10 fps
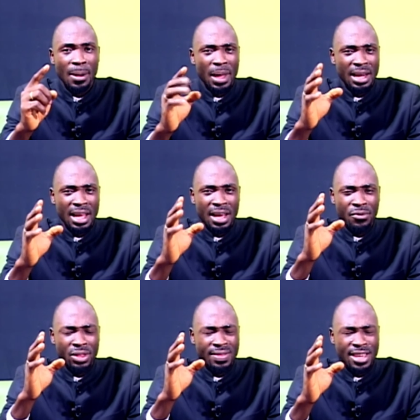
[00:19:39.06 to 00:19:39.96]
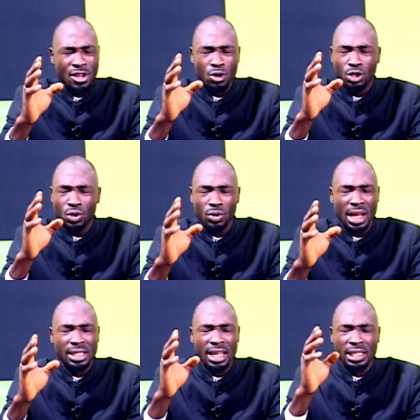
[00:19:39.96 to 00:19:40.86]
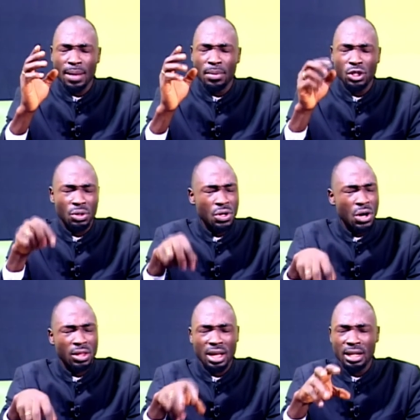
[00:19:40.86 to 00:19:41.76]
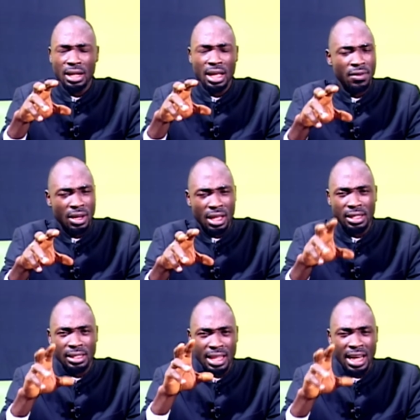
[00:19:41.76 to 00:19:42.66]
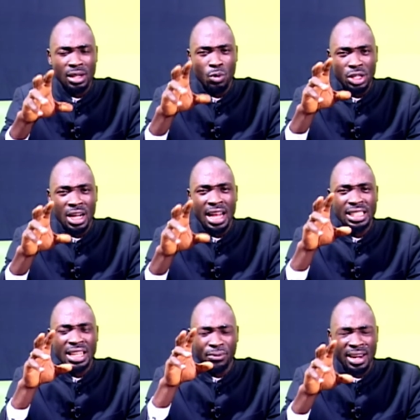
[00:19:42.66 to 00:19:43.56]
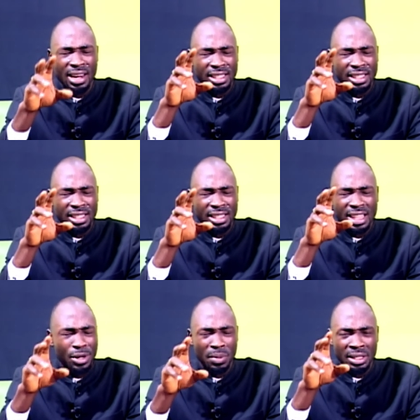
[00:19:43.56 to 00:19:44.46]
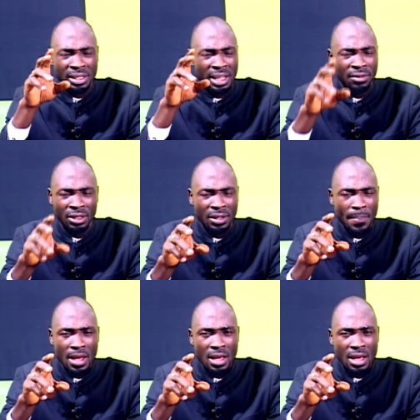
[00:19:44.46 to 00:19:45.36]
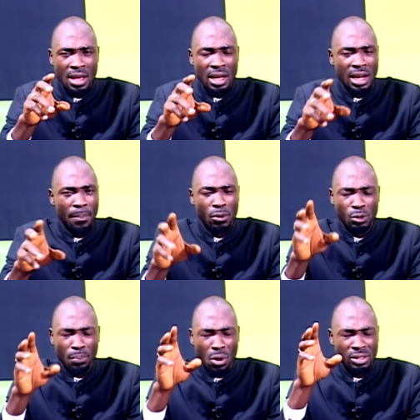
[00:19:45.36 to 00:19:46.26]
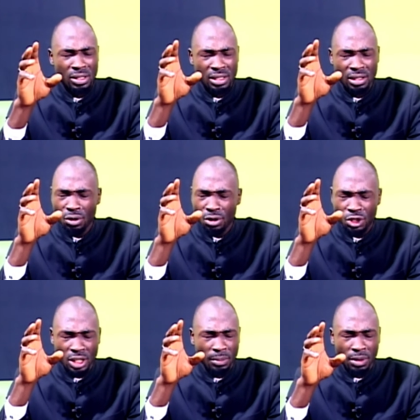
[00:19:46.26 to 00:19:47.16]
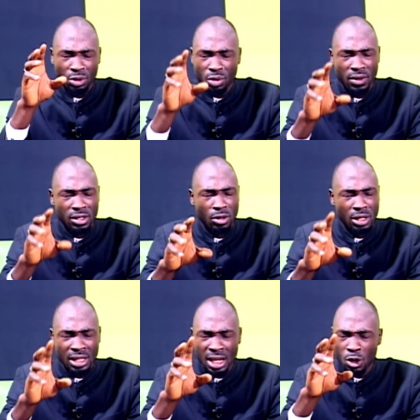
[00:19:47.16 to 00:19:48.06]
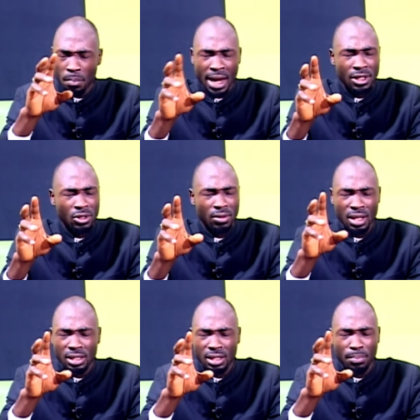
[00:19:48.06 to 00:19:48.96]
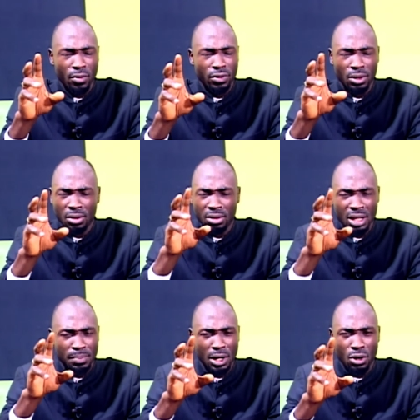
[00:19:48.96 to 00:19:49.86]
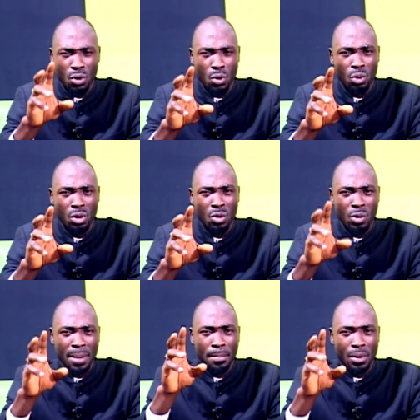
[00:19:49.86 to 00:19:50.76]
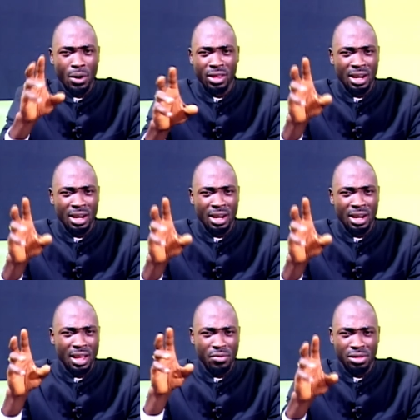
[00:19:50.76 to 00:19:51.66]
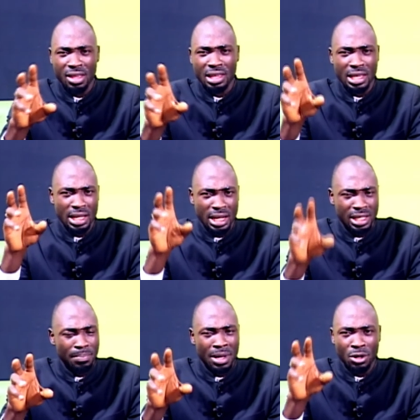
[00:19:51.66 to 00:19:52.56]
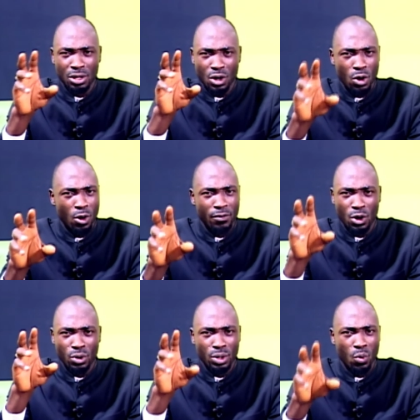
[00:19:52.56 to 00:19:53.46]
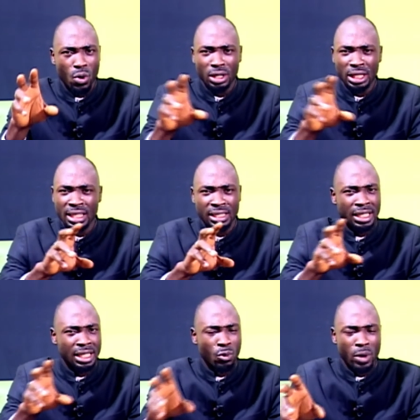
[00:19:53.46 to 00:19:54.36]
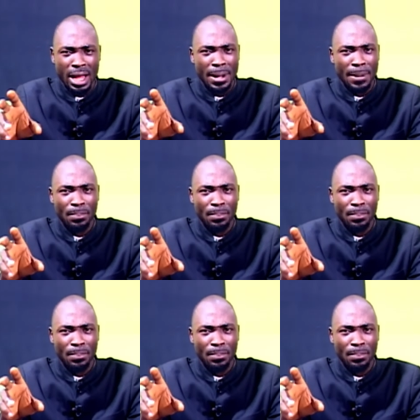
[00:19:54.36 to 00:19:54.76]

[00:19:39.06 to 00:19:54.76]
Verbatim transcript: And everything you do that is established on earth and in heaven is that which has a final establishment in heaven. And Apostle Paul says in Colossians chapter 3 verse 3, set your minds on things above, not on things below, where moth and everything can eat, men of the underworld can take away.